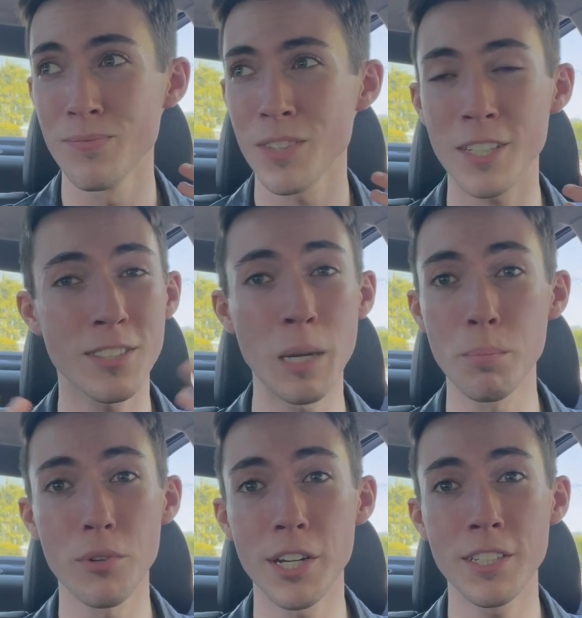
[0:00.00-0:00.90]

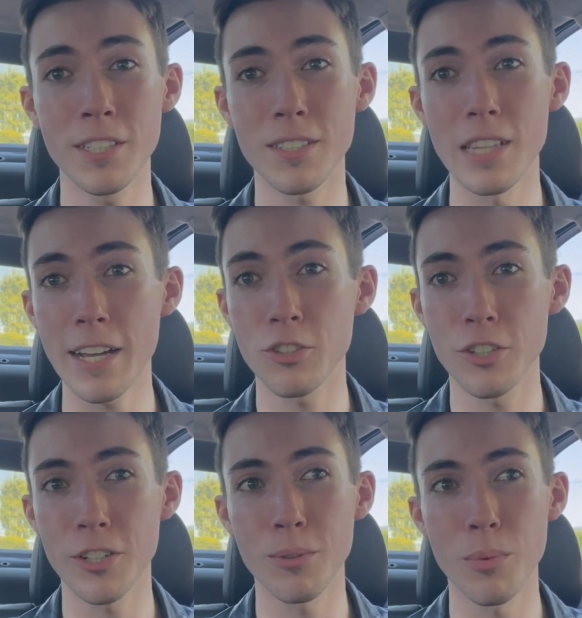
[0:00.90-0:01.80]
extemporaneous
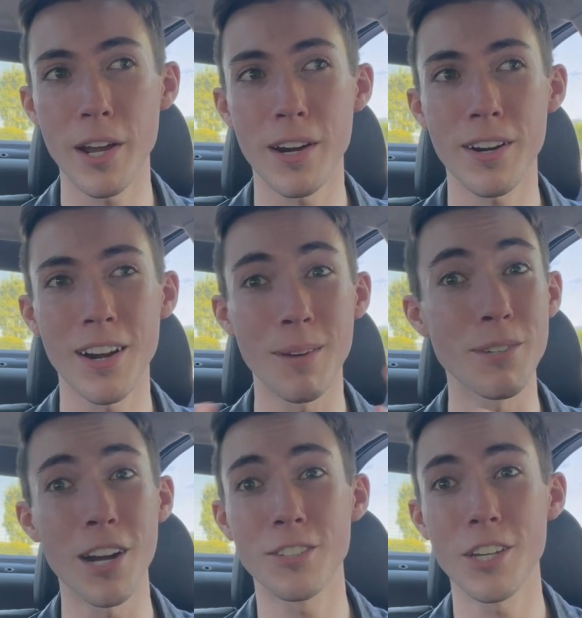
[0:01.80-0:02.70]
lecture where I'm
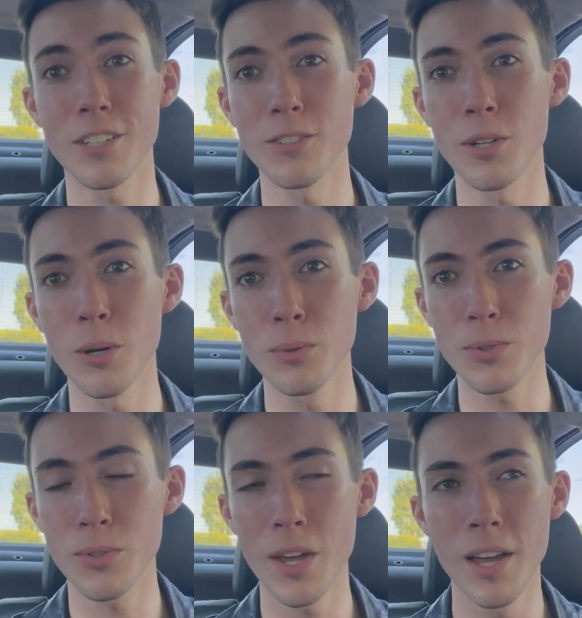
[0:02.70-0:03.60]
not taking
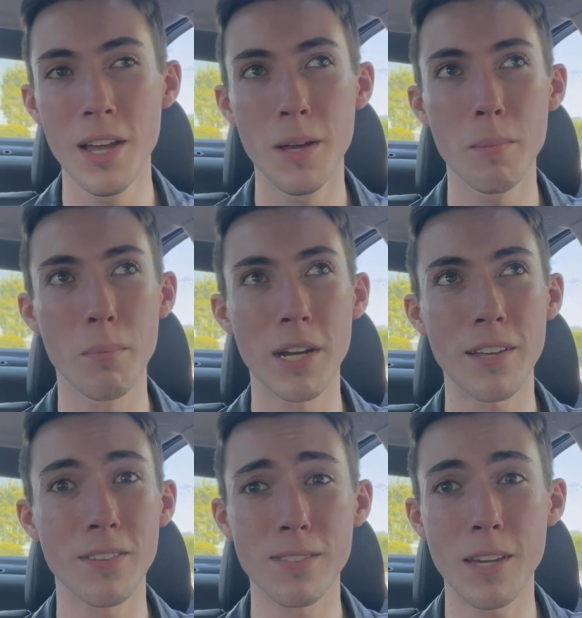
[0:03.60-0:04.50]
notes, but
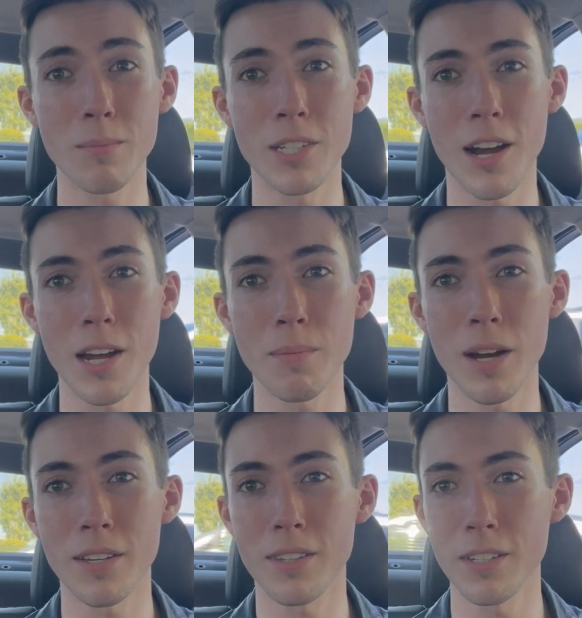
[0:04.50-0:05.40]
at the same time,
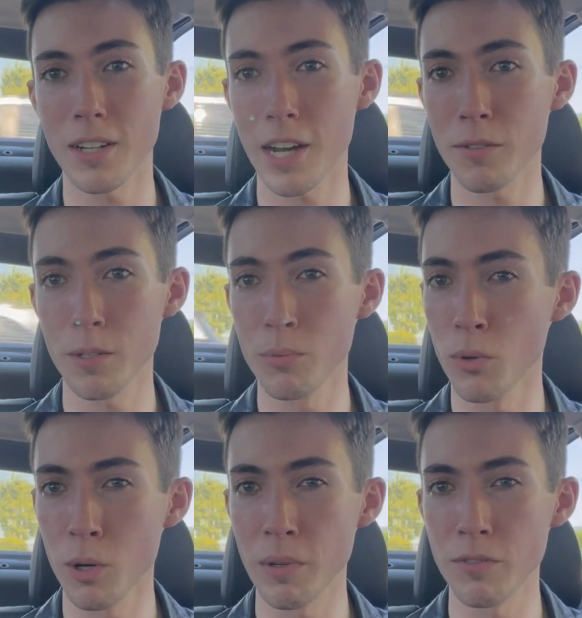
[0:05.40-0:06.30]
I think I
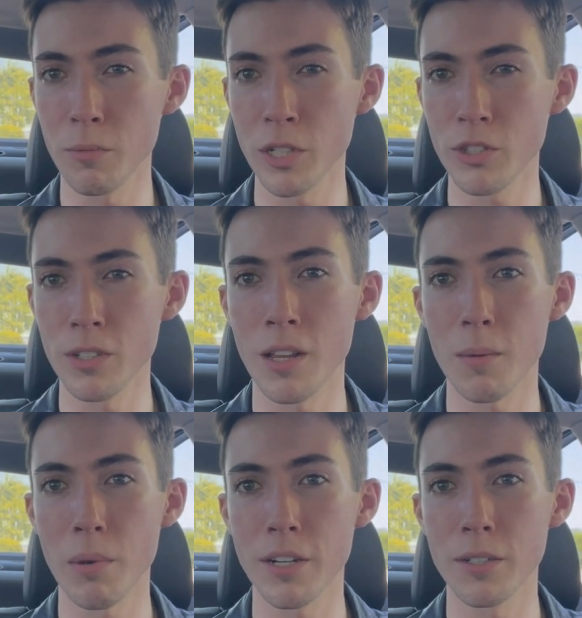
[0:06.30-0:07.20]
absorb information a
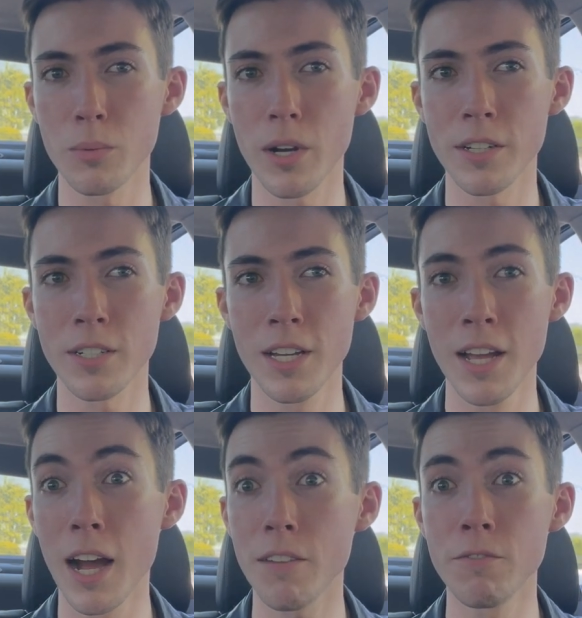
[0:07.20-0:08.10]
lot better when
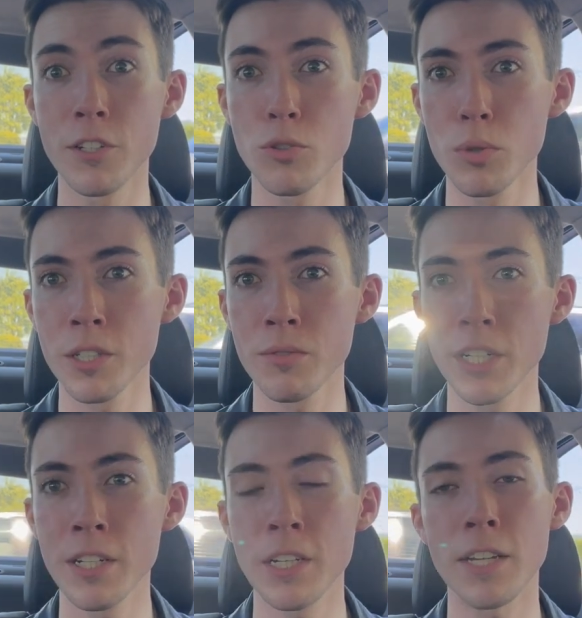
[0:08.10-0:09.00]
I'm visually
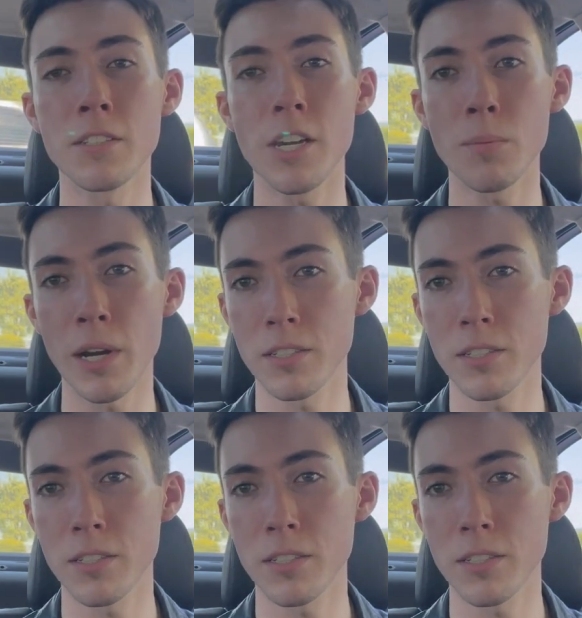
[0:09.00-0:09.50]
reading. I take my